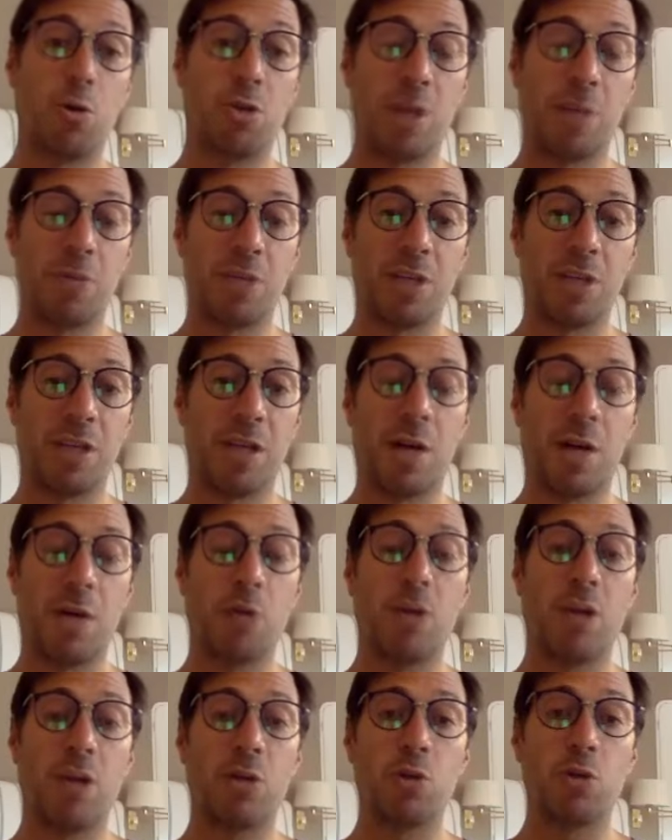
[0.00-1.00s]
subject.
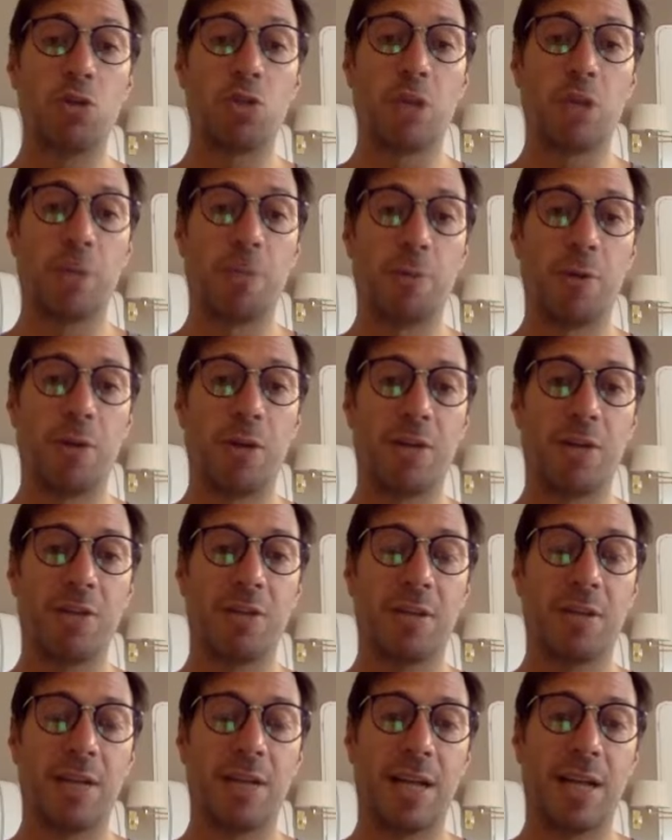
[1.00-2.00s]
How can you
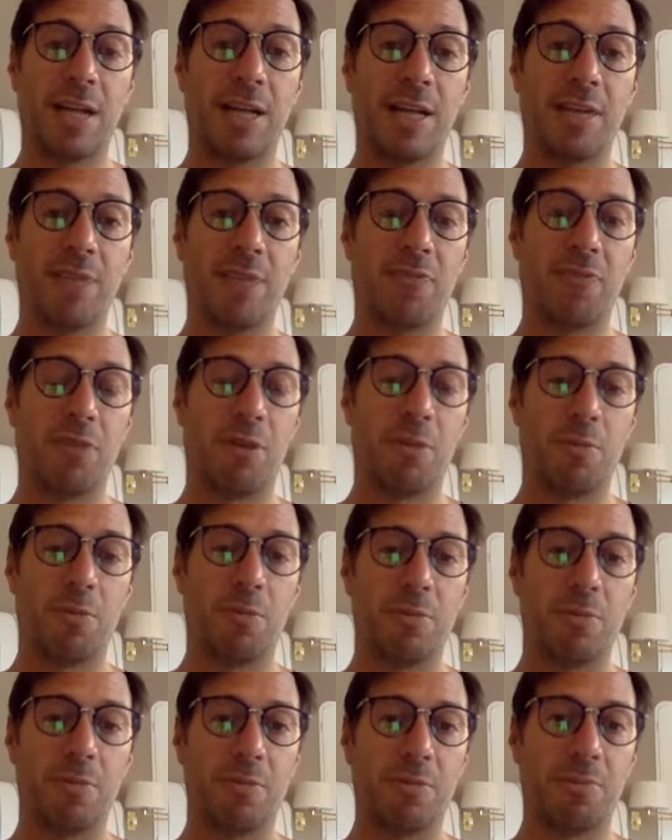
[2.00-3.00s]
separate Klali
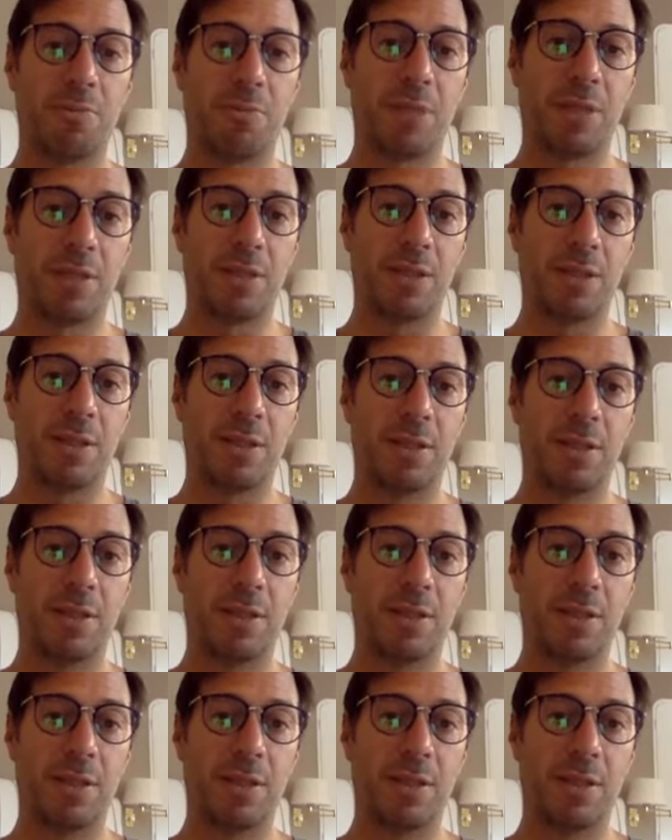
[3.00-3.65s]
from Pratit?